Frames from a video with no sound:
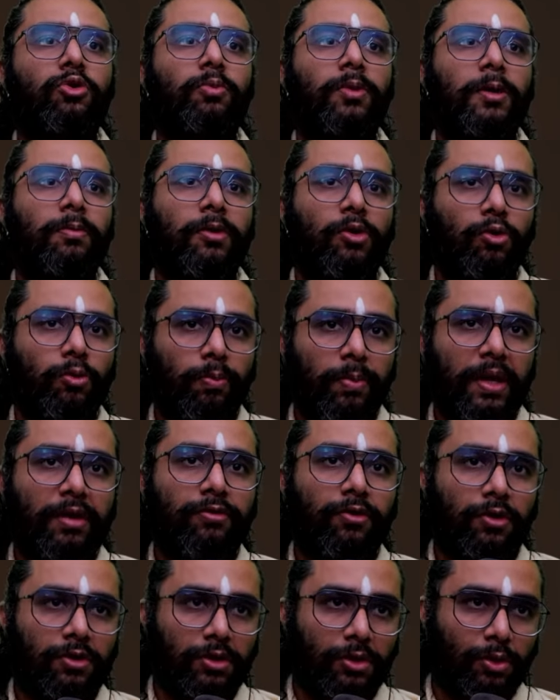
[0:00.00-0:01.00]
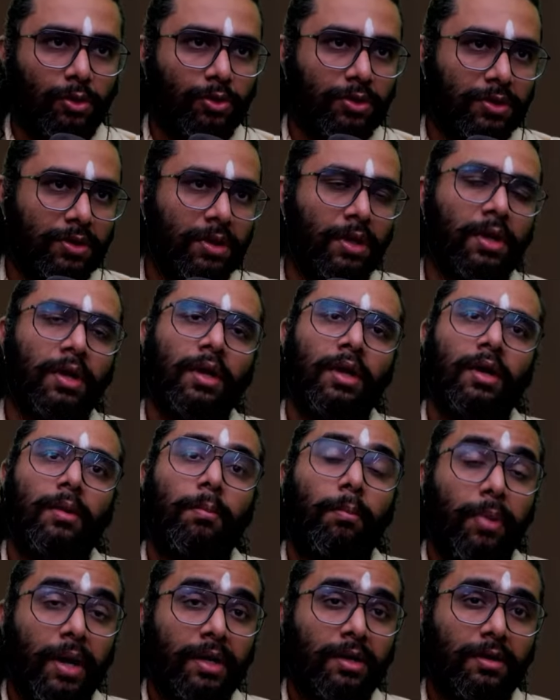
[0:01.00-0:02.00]
to people who pay for the course.
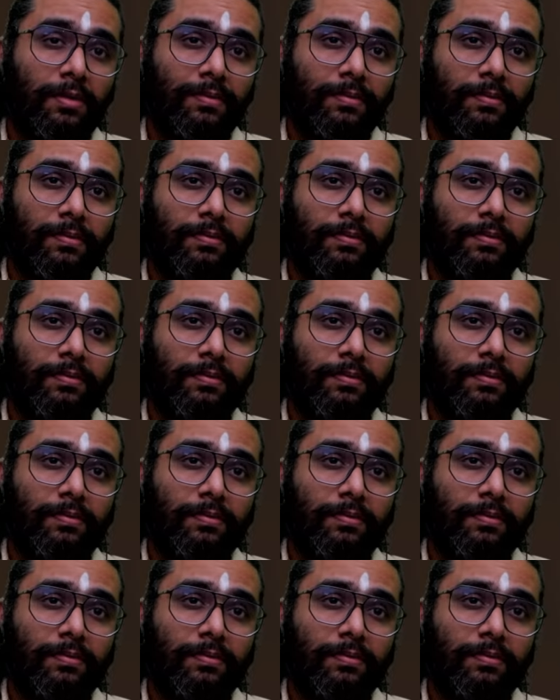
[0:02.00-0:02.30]
But